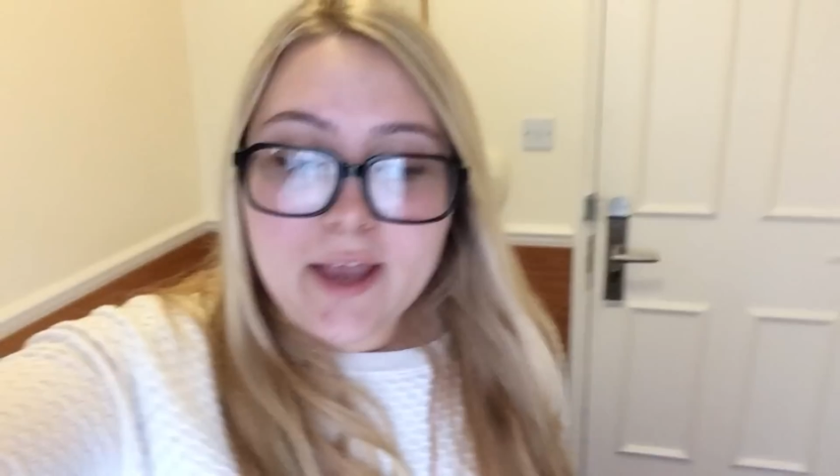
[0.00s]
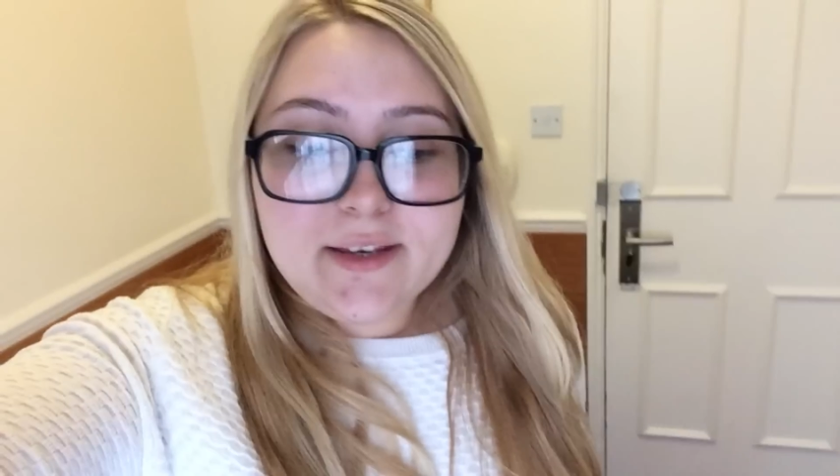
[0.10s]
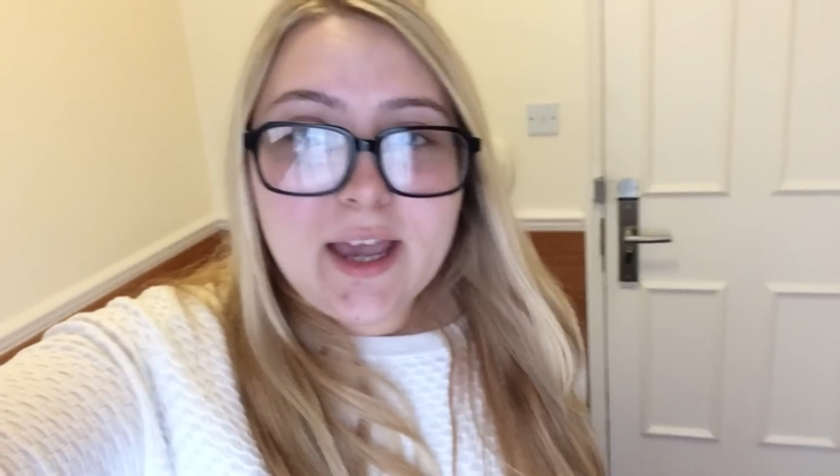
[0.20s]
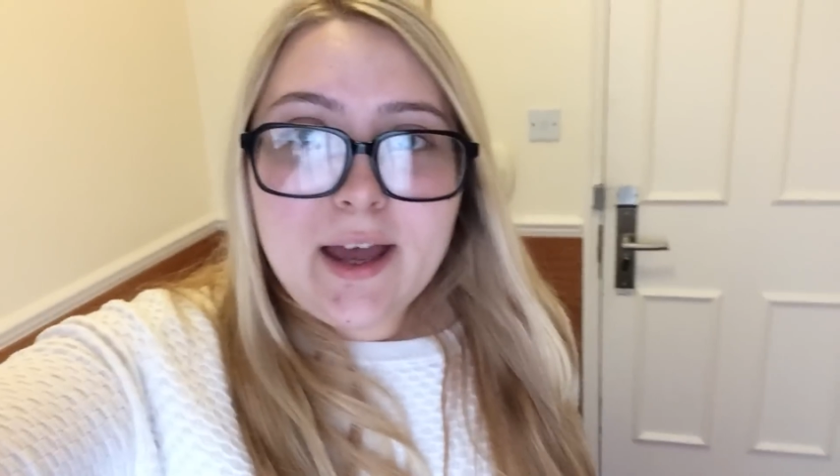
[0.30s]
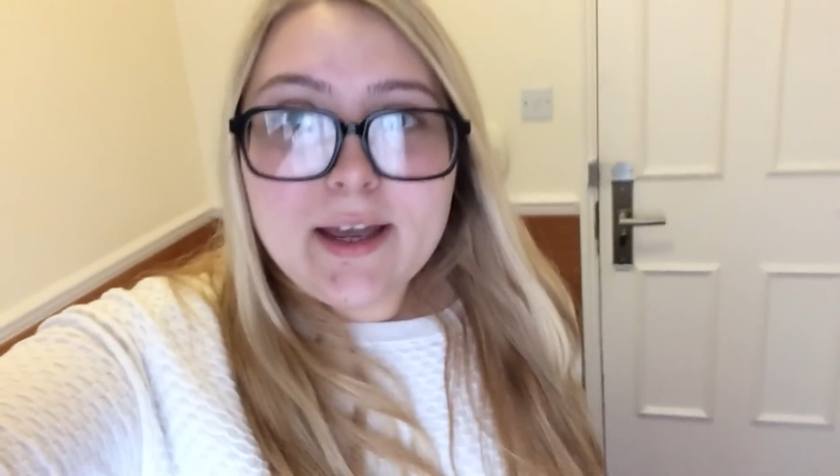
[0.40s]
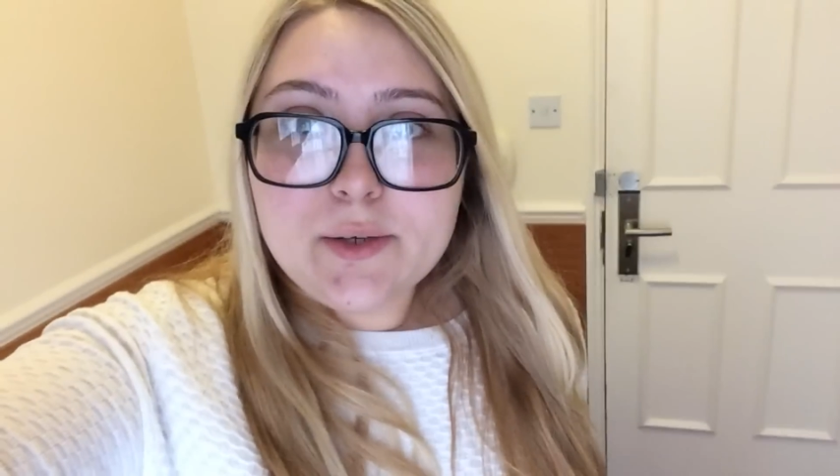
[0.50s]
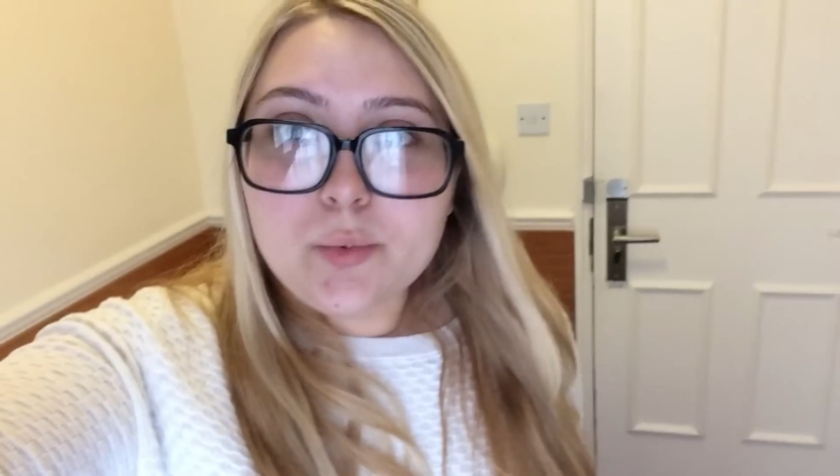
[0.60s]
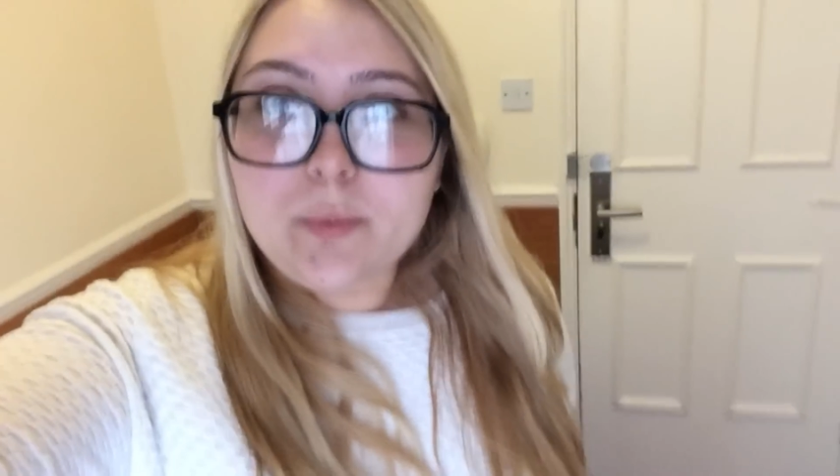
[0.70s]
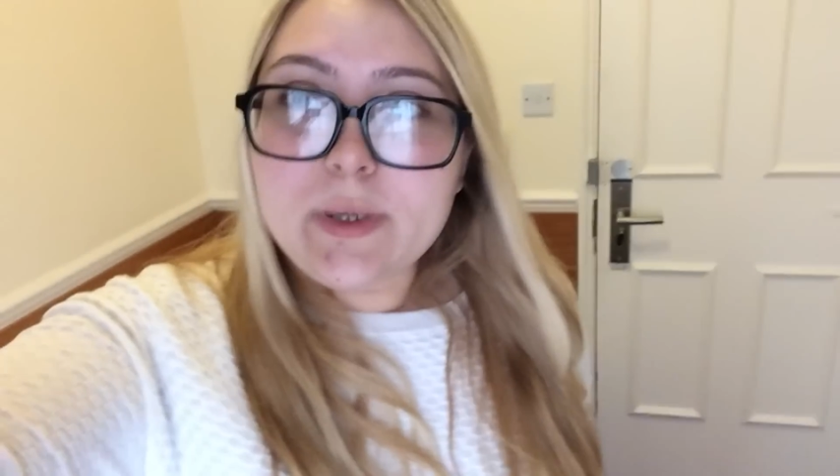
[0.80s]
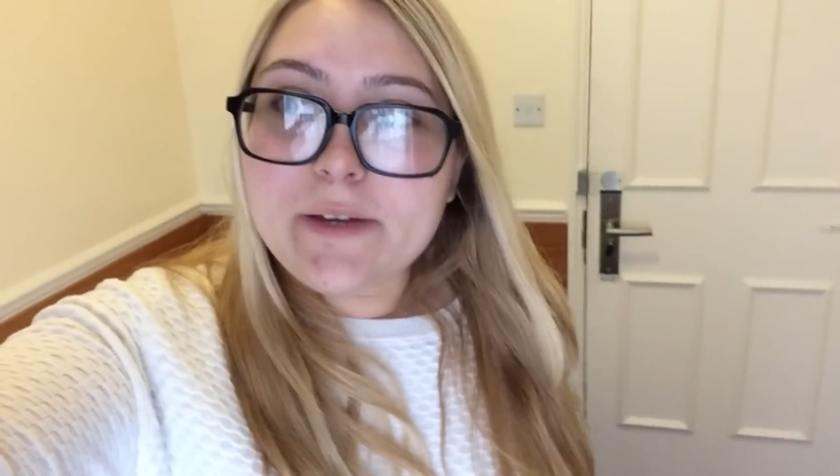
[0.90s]
and yeah
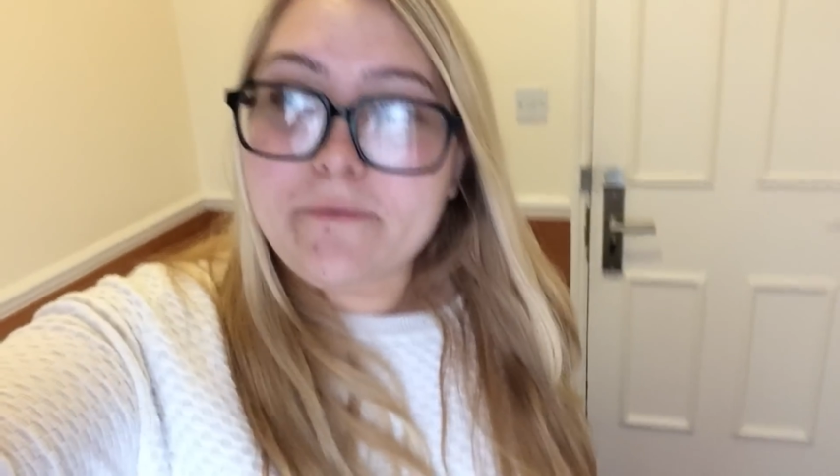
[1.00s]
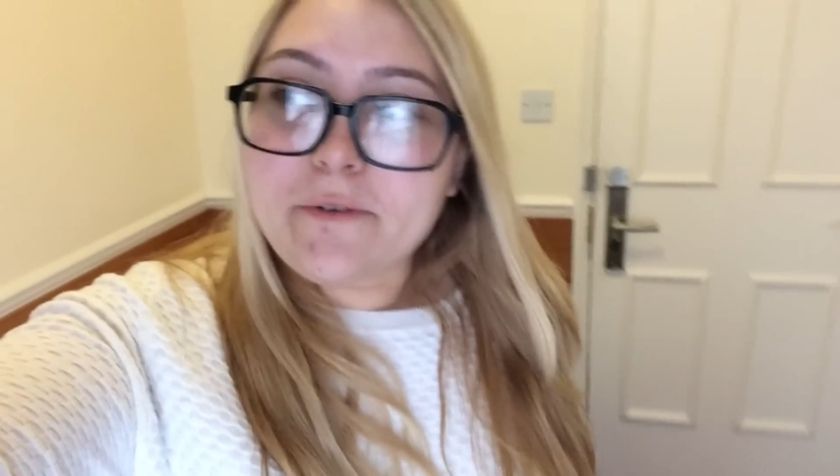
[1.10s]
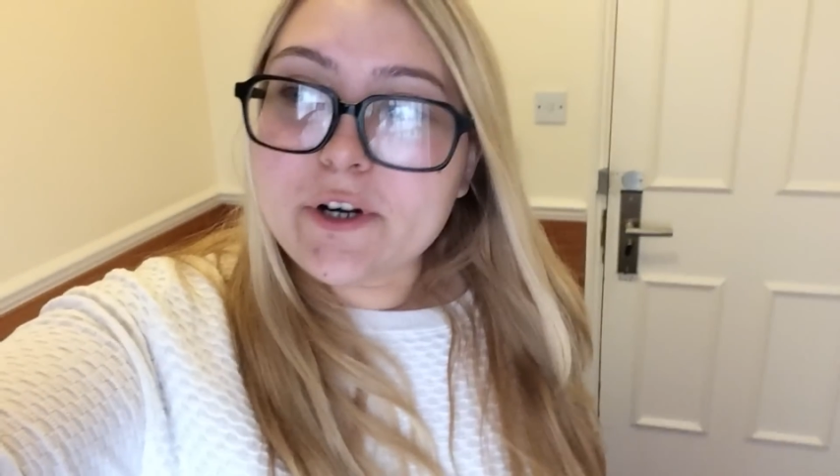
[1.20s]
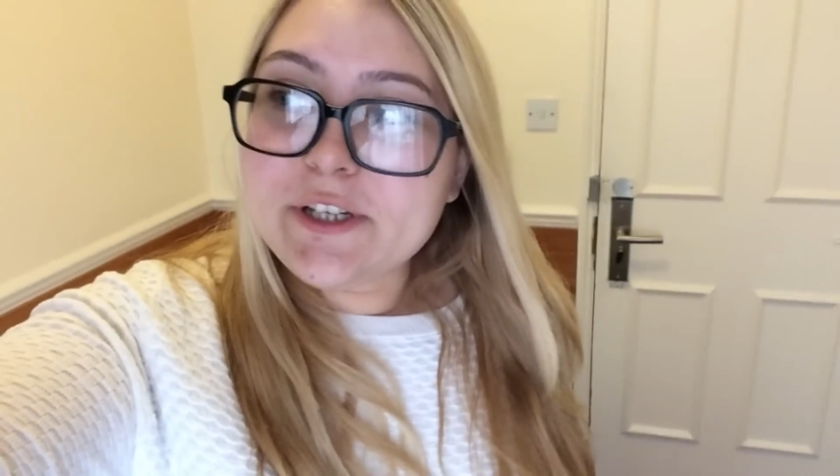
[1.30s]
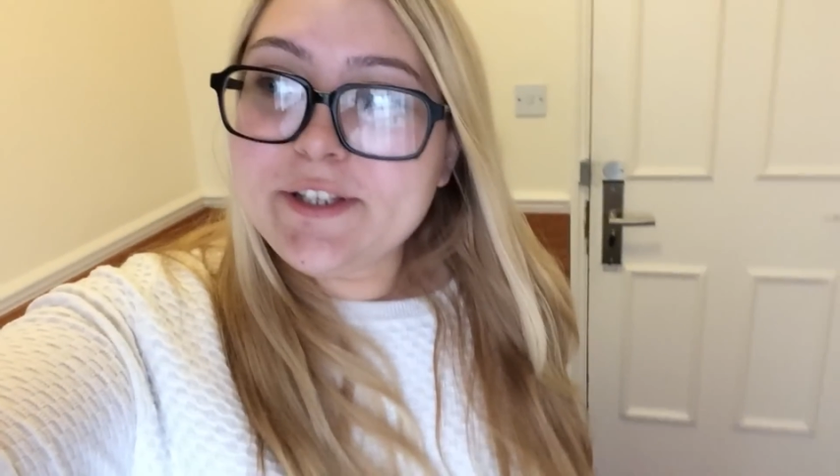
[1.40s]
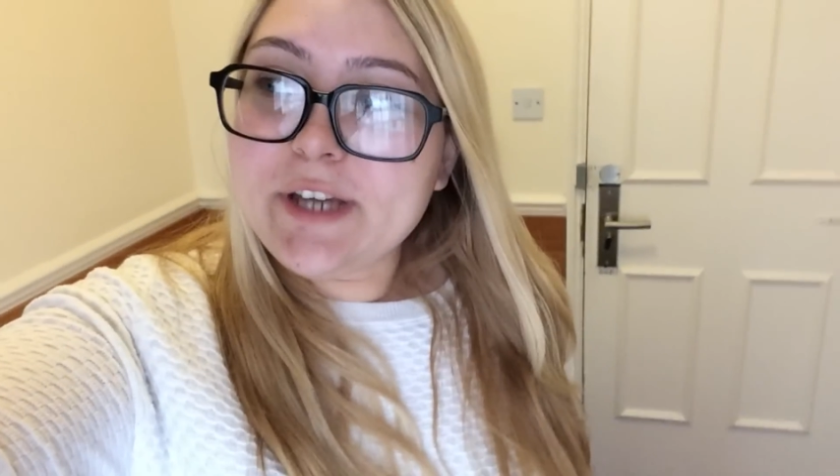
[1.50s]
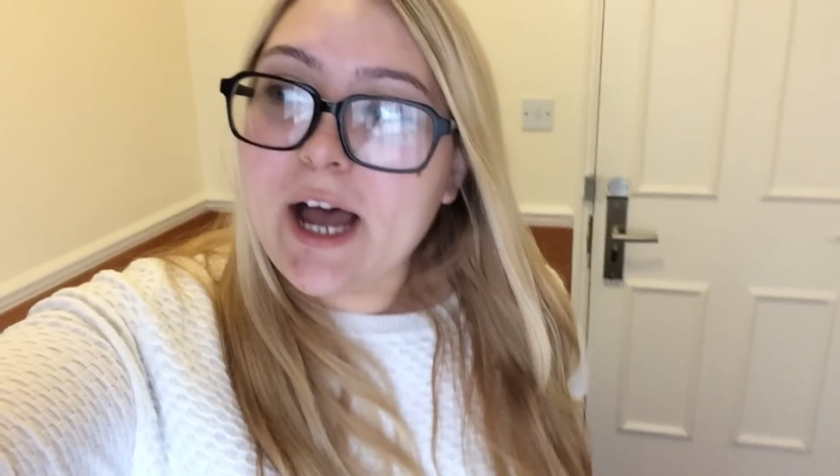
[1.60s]
it will be the first